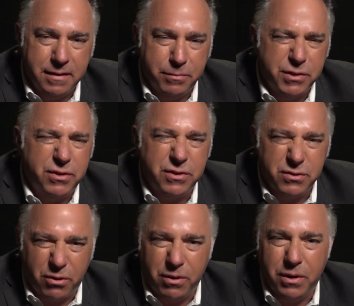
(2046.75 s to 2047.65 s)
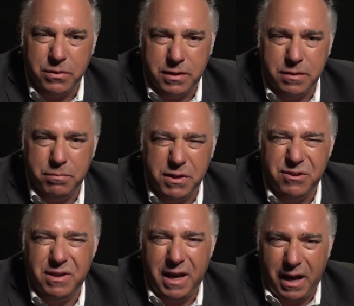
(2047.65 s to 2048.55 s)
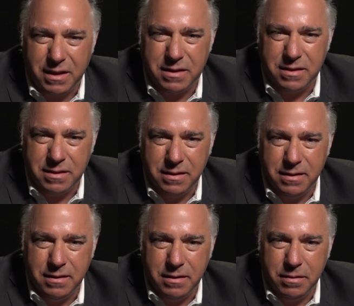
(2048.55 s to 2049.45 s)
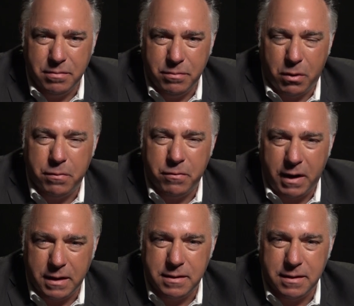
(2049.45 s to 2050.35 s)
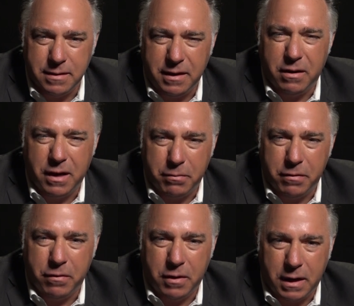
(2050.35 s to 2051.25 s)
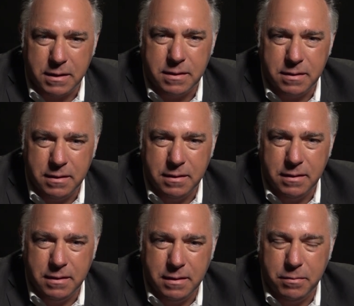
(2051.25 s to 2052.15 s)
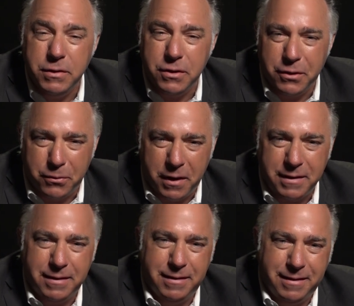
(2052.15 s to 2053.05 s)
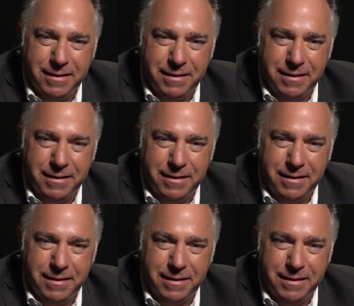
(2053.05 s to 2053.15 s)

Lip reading: Mr. Soros, Mr. Gates, Pope Francis, you think you're coming for us. But you know what?